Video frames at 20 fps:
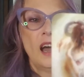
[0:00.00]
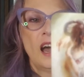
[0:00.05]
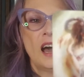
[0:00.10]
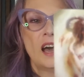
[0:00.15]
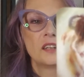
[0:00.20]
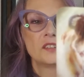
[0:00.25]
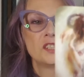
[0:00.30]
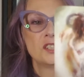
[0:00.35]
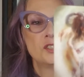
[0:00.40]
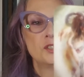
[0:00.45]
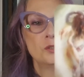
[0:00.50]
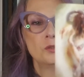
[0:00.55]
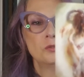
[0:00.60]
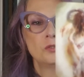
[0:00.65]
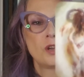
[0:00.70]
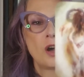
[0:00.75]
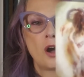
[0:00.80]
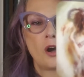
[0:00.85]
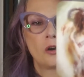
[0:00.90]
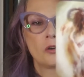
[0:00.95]
Did you
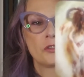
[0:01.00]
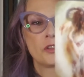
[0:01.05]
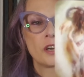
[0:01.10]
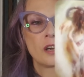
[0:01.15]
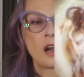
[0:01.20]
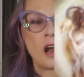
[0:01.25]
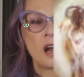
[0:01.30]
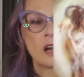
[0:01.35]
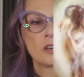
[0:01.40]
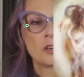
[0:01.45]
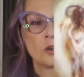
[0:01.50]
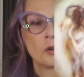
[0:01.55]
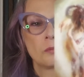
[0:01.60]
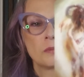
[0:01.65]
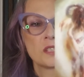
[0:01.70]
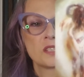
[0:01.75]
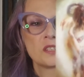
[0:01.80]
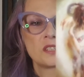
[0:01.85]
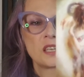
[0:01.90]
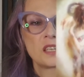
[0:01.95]
know there are no
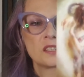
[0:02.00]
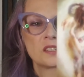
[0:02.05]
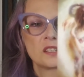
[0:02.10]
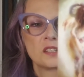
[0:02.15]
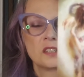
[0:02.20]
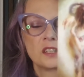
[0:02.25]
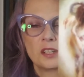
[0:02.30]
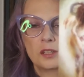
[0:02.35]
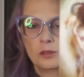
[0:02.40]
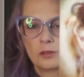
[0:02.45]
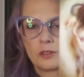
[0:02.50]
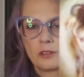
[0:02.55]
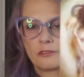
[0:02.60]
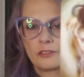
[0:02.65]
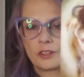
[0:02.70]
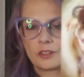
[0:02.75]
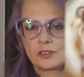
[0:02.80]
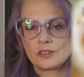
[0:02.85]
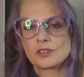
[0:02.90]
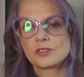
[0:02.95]
mistakes in the
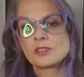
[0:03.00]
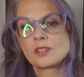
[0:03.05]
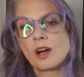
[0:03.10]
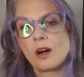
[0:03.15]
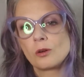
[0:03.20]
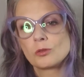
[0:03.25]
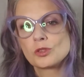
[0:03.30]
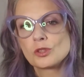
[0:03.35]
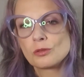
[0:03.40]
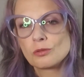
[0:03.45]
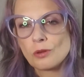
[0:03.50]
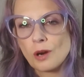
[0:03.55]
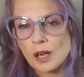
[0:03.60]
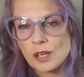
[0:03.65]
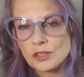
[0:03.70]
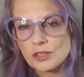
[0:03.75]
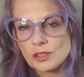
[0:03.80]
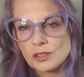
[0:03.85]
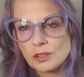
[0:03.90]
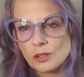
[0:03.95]
universe? So
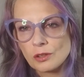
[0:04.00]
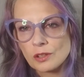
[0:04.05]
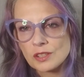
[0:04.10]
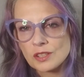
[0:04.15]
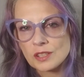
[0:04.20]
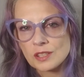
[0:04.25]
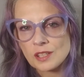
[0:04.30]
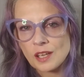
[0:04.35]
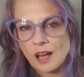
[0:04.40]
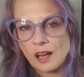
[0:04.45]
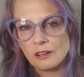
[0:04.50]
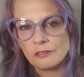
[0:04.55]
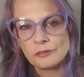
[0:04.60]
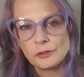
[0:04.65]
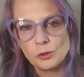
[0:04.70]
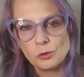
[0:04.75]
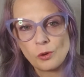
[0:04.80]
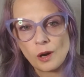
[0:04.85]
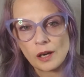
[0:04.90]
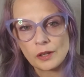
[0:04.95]
trust yourself.
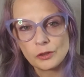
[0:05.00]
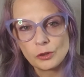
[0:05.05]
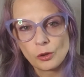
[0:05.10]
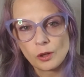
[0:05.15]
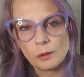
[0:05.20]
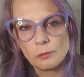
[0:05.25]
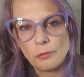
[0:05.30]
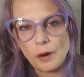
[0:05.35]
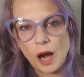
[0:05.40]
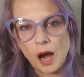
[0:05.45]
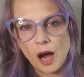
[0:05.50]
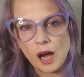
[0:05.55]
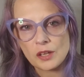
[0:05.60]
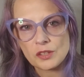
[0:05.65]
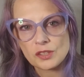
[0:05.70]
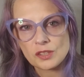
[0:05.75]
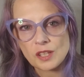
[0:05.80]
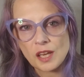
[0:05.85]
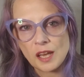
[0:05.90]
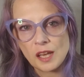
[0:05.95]
You are your
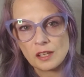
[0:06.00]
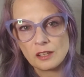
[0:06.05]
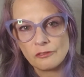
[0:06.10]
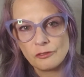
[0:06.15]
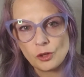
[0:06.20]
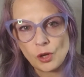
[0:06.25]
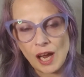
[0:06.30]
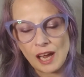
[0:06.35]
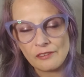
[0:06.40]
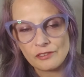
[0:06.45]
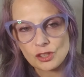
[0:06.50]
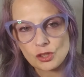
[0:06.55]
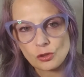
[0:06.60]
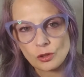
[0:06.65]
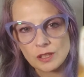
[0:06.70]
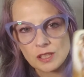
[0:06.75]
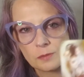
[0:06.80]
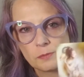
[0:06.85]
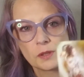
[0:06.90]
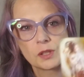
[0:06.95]
boss, and if you have a
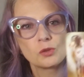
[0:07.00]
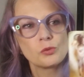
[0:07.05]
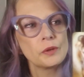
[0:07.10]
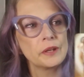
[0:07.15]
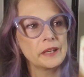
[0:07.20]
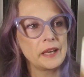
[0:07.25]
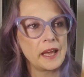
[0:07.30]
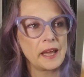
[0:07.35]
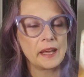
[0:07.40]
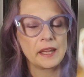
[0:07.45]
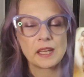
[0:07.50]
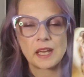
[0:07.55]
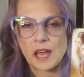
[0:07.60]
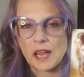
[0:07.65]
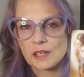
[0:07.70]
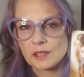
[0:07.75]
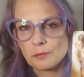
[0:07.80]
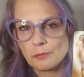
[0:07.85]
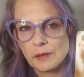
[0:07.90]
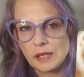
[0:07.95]
choice between A
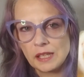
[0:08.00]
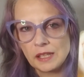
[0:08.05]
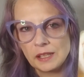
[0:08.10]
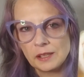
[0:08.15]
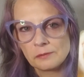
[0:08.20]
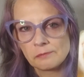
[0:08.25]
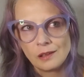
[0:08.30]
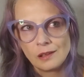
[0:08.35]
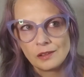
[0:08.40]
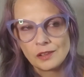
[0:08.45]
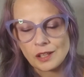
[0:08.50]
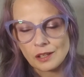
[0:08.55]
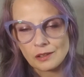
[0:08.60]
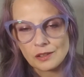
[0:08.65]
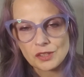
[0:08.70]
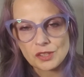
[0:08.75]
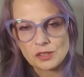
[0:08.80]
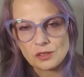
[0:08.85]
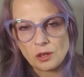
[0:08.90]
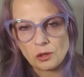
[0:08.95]
and B, there
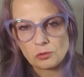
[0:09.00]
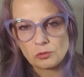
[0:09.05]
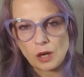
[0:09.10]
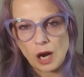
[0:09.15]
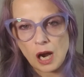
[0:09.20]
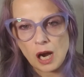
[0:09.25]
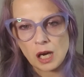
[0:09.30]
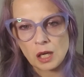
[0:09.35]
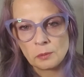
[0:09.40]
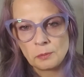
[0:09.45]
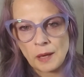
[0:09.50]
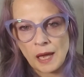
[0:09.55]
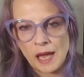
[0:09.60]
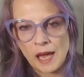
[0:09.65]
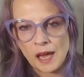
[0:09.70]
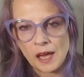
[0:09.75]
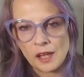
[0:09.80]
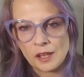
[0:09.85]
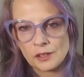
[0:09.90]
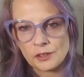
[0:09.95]
is no wrong
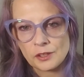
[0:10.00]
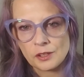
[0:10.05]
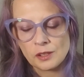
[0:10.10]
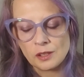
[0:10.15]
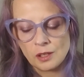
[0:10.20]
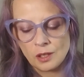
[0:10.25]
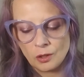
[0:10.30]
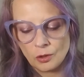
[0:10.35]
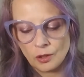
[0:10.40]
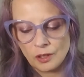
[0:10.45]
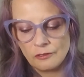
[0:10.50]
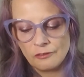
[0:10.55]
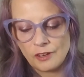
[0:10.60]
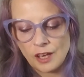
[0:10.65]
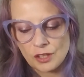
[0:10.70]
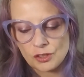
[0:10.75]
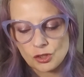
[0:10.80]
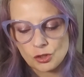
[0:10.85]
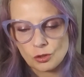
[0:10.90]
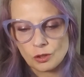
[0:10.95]
path. You know,
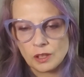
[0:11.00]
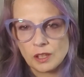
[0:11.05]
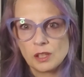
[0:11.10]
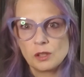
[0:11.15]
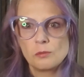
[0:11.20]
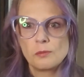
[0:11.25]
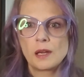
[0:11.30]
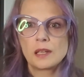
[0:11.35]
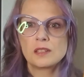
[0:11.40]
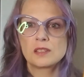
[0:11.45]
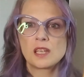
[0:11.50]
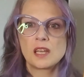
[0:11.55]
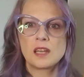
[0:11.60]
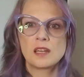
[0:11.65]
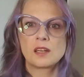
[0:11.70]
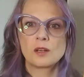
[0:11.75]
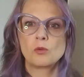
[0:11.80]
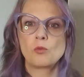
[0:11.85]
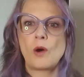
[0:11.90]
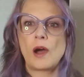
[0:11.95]
eventually you might
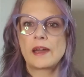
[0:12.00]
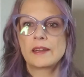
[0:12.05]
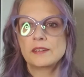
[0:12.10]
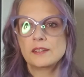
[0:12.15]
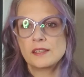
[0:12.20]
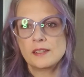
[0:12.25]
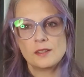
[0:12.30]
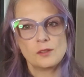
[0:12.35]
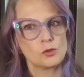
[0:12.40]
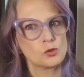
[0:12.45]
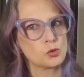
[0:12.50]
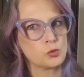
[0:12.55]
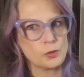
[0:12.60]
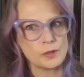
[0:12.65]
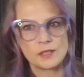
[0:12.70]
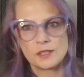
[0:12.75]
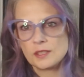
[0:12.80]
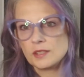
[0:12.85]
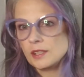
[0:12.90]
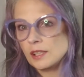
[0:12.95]
take a winding,
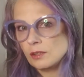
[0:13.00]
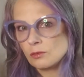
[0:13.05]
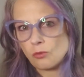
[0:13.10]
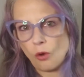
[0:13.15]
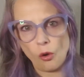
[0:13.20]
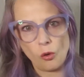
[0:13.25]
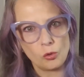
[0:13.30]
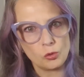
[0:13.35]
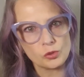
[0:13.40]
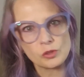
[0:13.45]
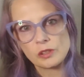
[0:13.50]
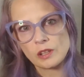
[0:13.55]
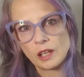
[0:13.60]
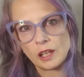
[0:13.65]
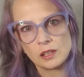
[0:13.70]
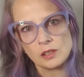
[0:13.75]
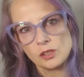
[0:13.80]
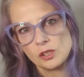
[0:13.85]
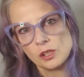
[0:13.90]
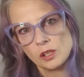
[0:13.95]
twisty road to
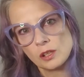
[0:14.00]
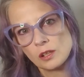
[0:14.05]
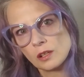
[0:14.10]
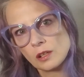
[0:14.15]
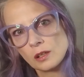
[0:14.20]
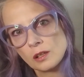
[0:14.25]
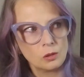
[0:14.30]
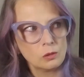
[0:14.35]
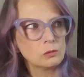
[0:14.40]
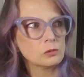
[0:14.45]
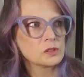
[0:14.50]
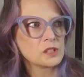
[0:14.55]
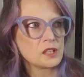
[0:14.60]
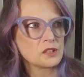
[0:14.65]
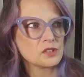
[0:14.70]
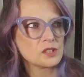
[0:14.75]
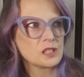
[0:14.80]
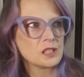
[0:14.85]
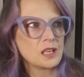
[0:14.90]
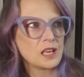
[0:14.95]
get to your
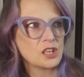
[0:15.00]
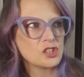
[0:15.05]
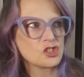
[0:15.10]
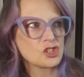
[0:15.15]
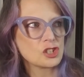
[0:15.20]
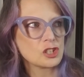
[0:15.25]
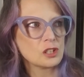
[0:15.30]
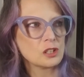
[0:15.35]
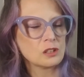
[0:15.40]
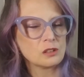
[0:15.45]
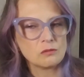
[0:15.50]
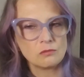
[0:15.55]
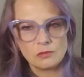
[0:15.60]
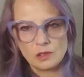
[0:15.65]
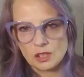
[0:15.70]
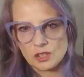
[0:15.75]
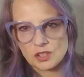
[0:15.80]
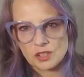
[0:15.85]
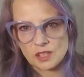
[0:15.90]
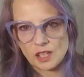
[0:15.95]
destination
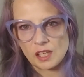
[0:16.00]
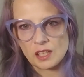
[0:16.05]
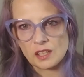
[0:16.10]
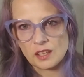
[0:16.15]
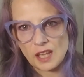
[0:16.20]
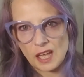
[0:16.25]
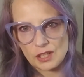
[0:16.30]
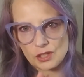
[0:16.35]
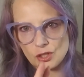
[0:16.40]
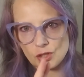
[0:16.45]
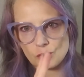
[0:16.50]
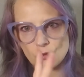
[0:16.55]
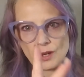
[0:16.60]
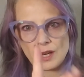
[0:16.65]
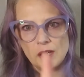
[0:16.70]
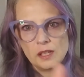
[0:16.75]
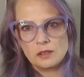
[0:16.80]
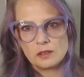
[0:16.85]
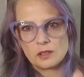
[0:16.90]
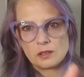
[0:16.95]
instead of that
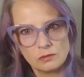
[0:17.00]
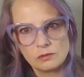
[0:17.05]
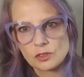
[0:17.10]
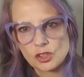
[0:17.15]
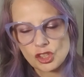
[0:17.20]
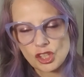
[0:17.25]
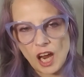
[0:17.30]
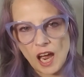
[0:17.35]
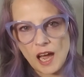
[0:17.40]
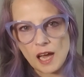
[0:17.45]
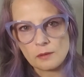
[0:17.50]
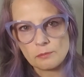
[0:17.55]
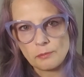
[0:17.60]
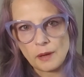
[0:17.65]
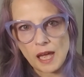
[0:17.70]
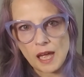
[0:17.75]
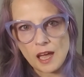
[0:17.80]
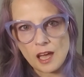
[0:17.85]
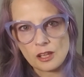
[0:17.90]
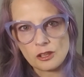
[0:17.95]
straight shot
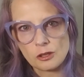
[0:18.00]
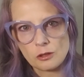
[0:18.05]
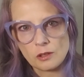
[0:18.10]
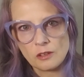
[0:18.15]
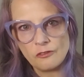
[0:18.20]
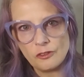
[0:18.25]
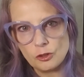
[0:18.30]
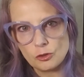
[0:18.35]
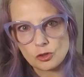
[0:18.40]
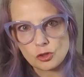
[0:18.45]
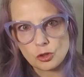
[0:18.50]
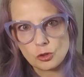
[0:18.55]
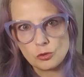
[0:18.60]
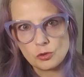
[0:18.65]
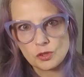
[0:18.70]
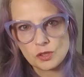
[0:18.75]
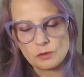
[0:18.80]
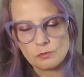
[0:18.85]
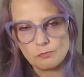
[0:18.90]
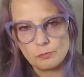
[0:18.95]
path if you
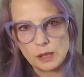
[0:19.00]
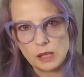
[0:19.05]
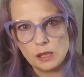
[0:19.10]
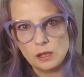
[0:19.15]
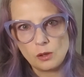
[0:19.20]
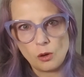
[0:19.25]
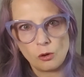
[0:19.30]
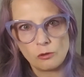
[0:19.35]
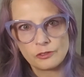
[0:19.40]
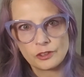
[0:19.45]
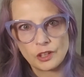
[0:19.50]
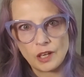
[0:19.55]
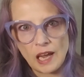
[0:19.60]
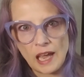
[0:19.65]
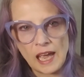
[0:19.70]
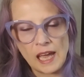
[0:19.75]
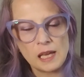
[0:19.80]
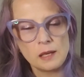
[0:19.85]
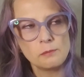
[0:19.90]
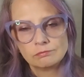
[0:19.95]
choose B over
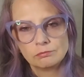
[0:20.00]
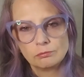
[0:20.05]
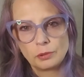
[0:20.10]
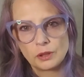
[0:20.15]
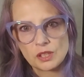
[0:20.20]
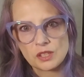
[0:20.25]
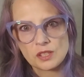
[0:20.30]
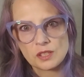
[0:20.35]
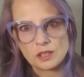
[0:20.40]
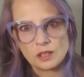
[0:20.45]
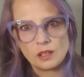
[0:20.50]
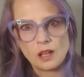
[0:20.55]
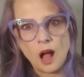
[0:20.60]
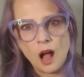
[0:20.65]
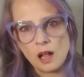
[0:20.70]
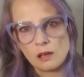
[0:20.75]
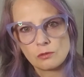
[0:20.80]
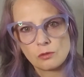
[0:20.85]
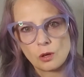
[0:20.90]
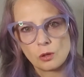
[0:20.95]
A, but still
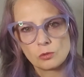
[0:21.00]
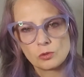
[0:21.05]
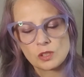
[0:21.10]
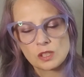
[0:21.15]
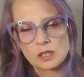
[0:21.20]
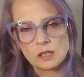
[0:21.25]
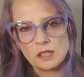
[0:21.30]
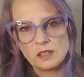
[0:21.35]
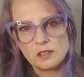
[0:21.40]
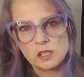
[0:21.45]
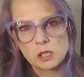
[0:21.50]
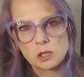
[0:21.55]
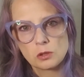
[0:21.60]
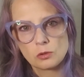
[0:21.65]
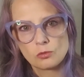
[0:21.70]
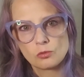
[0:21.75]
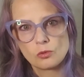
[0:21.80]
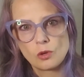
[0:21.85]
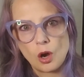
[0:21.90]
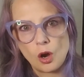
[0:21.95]
all roads lead to
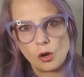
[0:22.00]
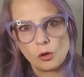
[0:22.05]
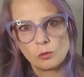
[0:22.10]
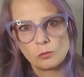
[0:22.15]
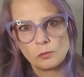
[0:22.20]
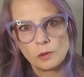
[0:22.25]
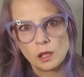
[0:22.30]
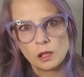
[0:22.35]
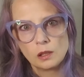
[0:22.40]
Rome.